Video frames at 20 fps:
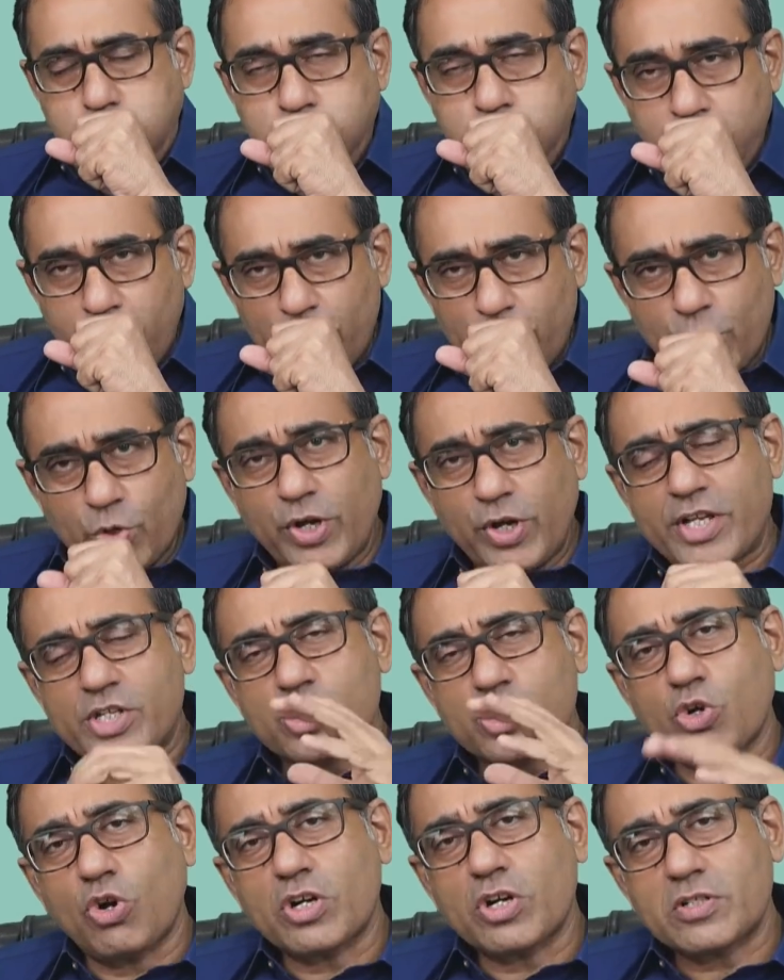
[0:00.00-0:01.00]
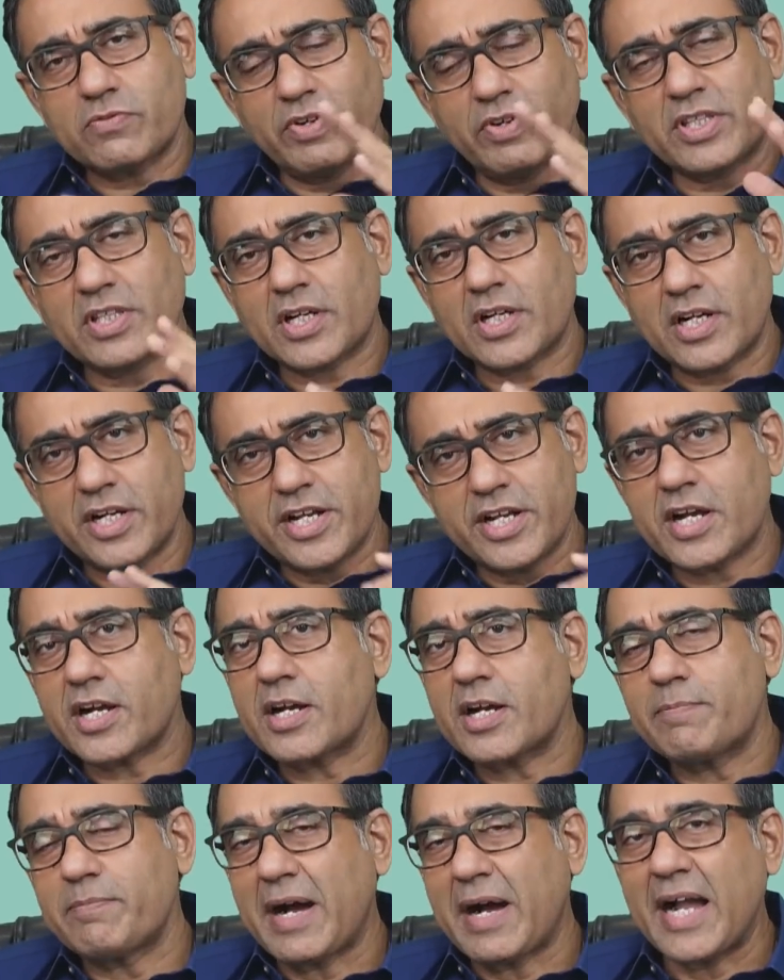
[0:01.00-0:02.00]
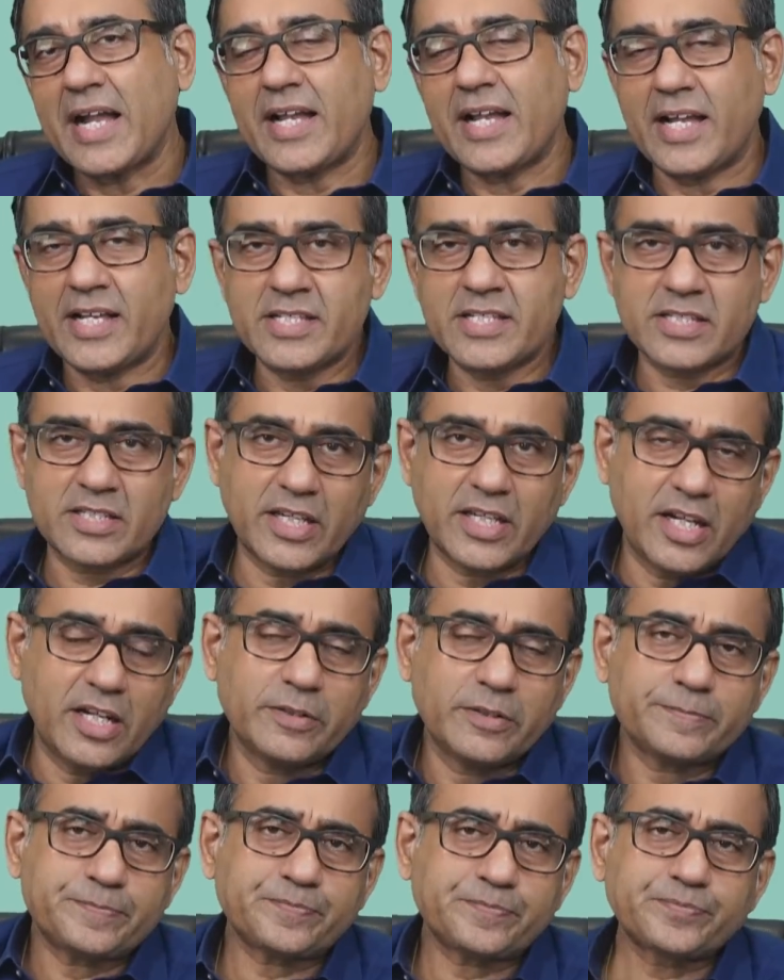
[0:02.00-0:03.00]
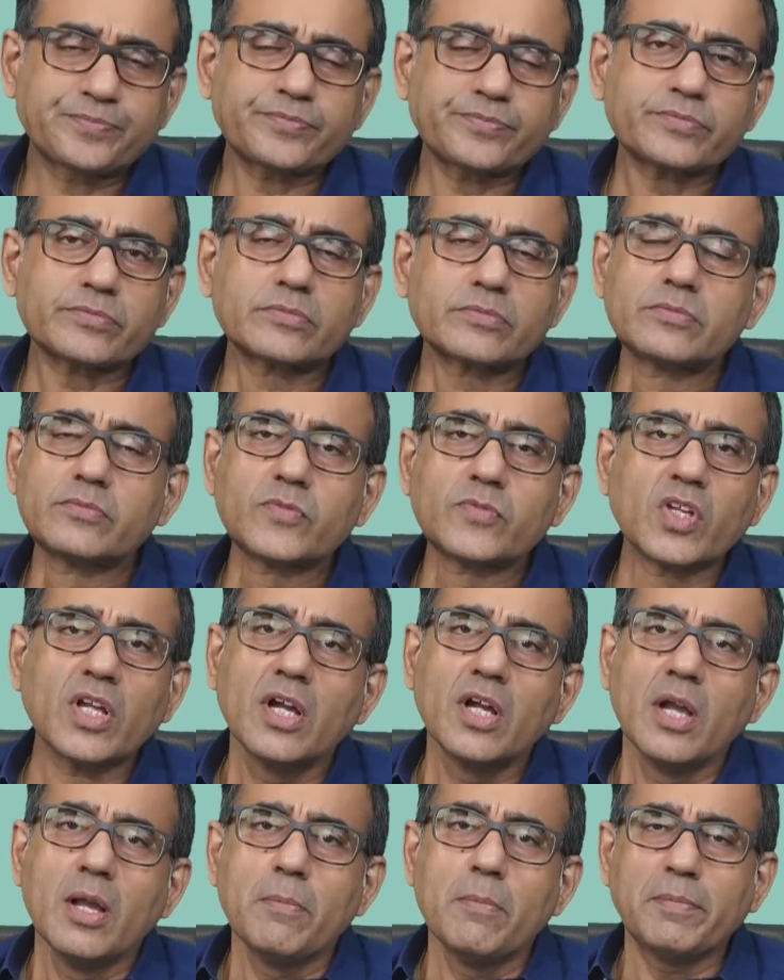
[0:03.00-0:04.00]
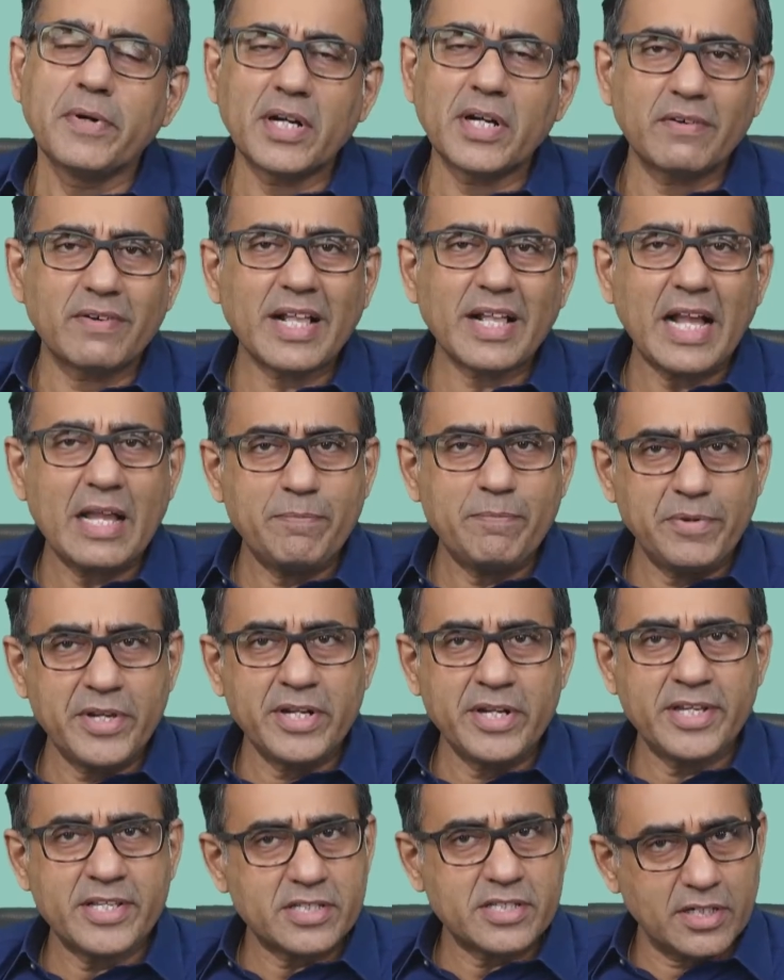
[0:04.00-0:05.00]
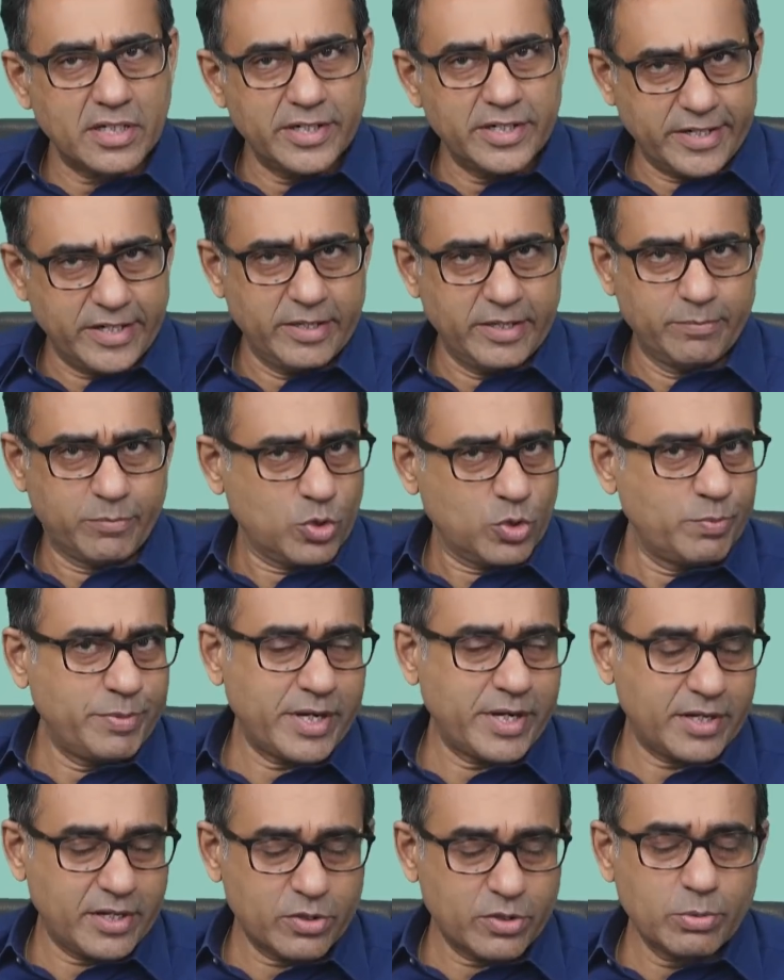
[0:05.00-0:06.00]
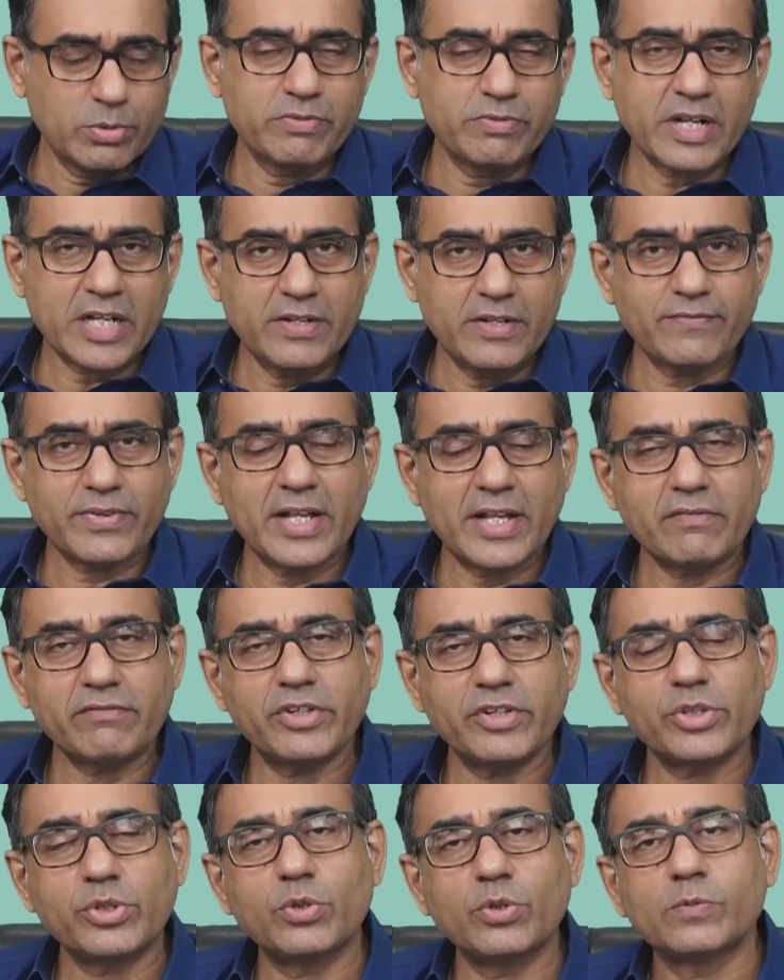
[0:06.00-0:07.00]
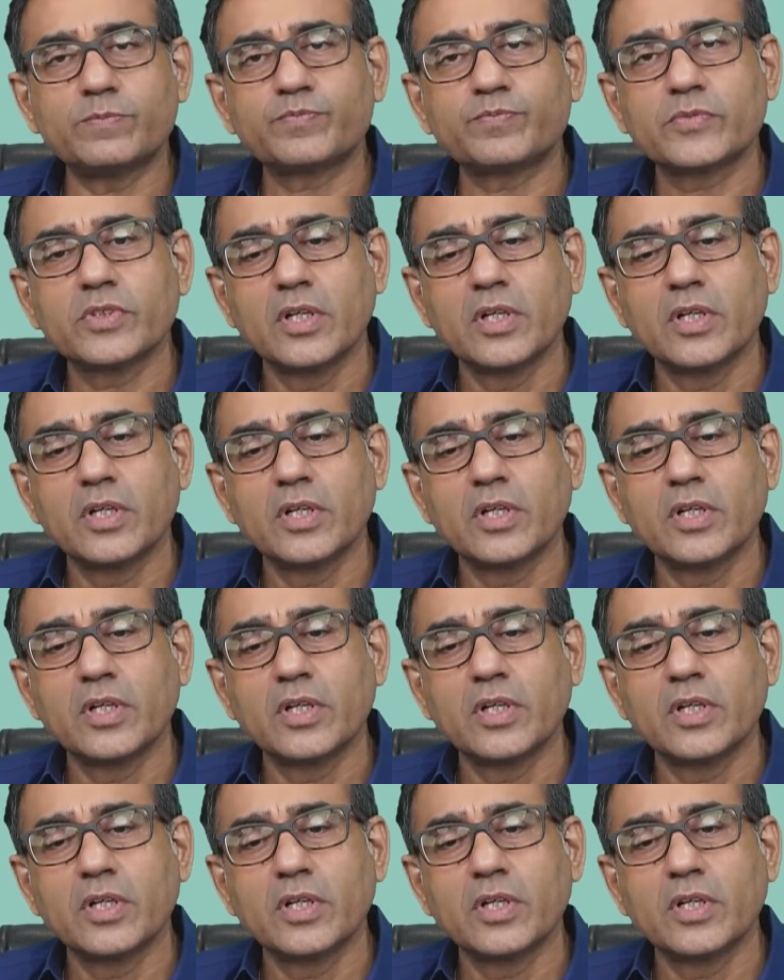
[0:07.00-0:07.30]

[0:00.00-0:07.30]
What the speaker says: US stocks with clear-cut buy and sell, but our IP needs little improvement, to be very frank with you.